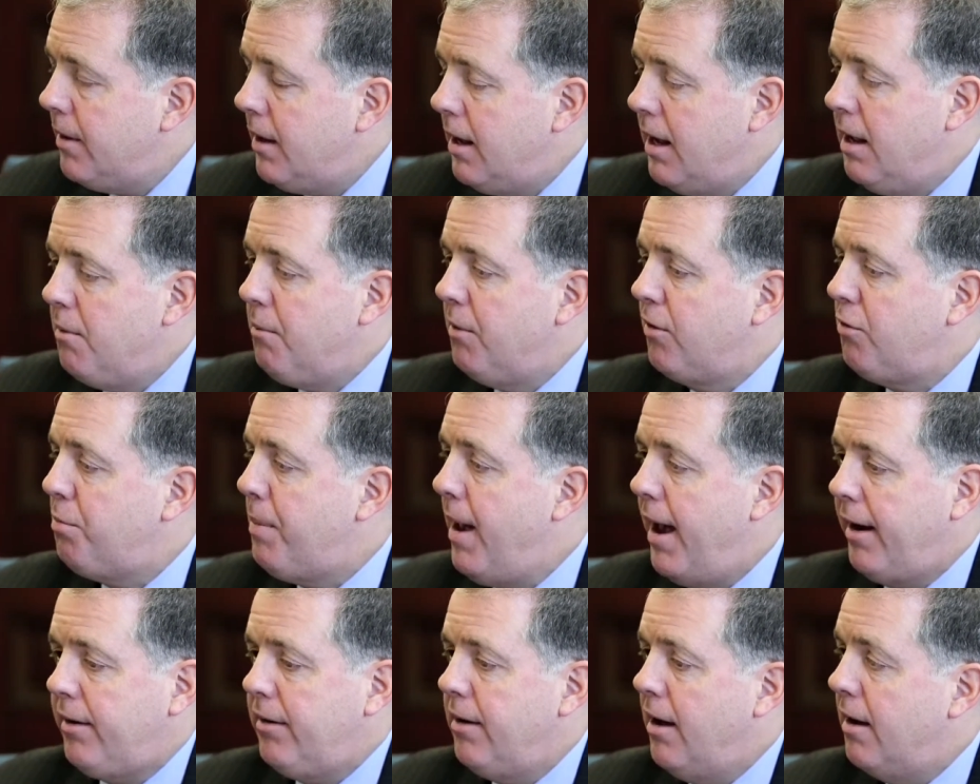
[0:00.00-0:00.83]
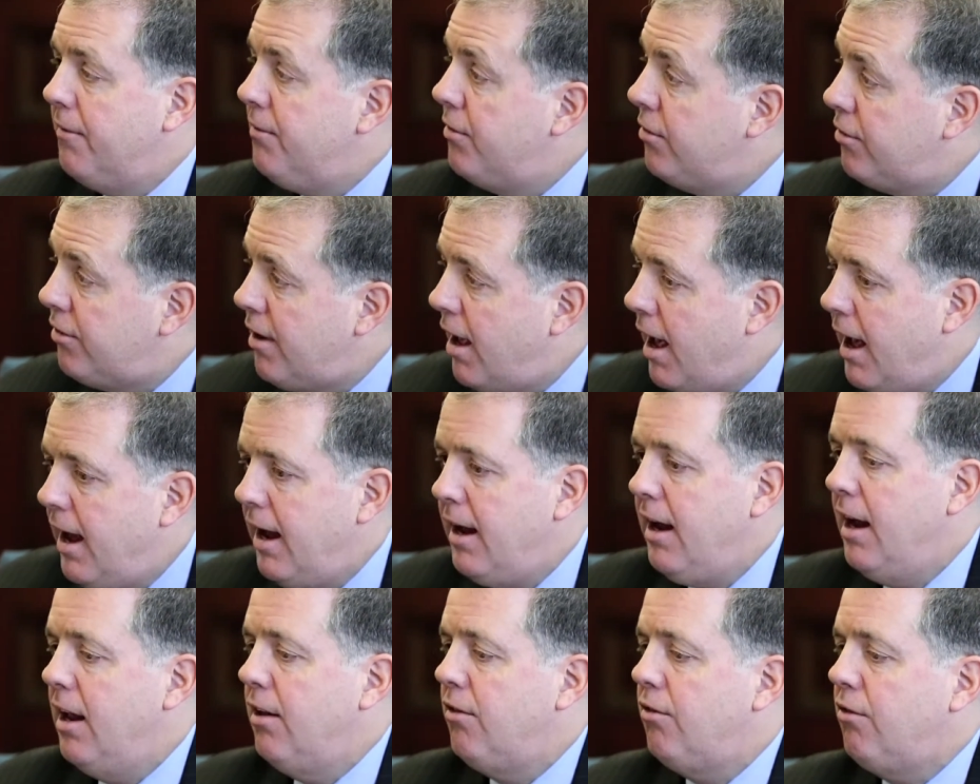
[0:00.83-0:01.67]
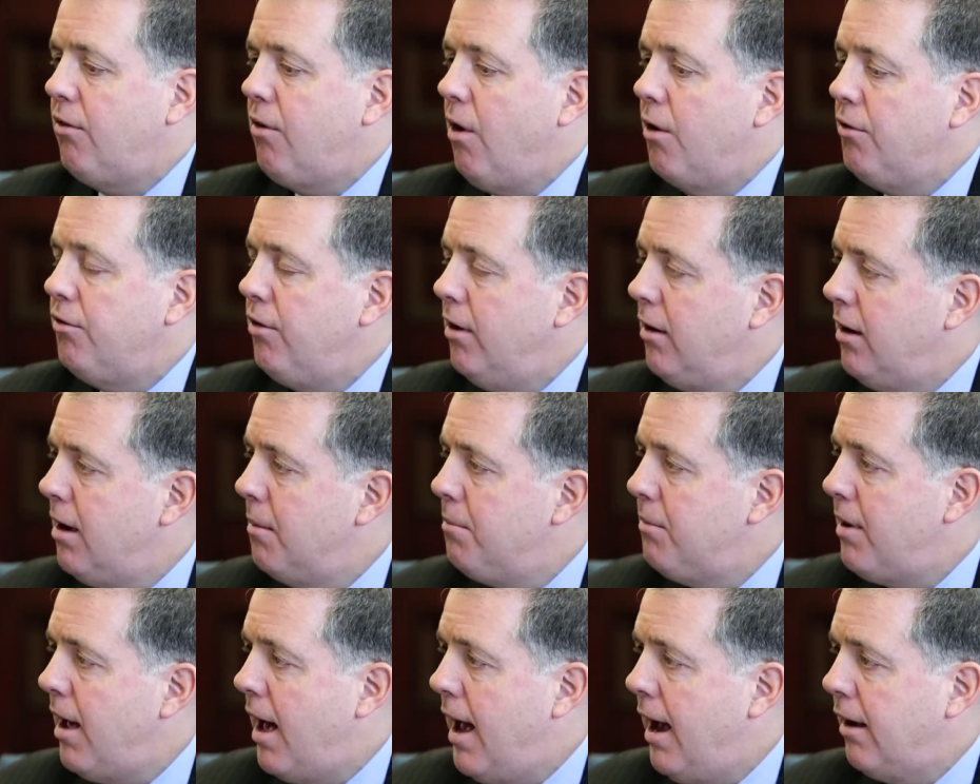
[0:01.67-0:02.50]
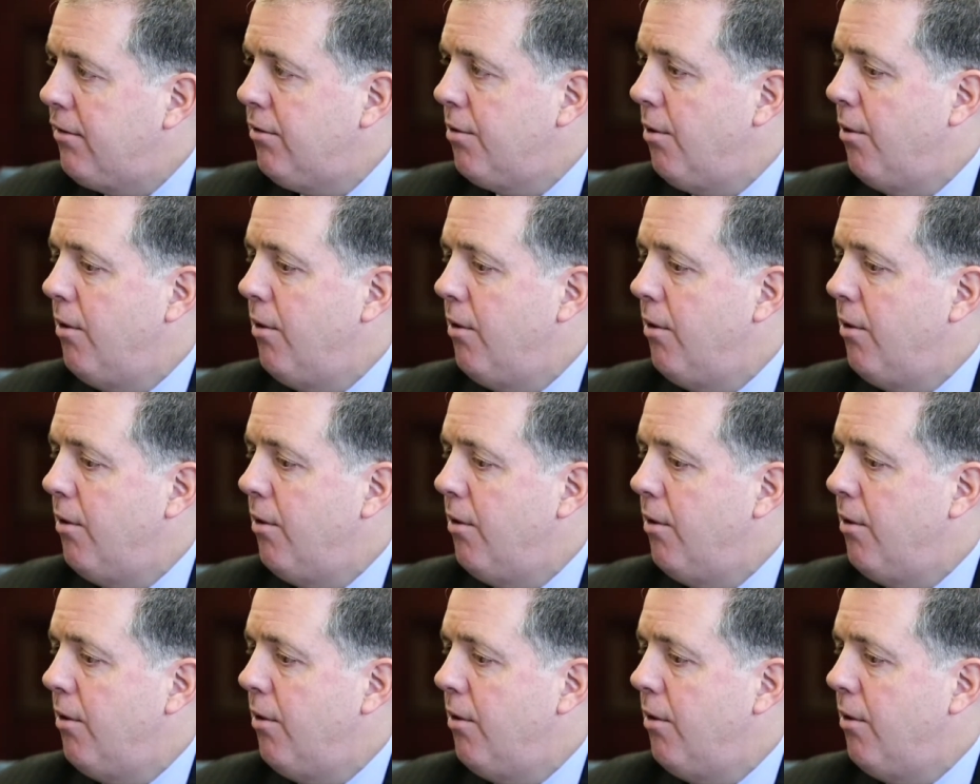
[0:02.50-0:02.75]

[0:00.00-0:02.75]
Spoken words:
in respect of, say, its gross income tax,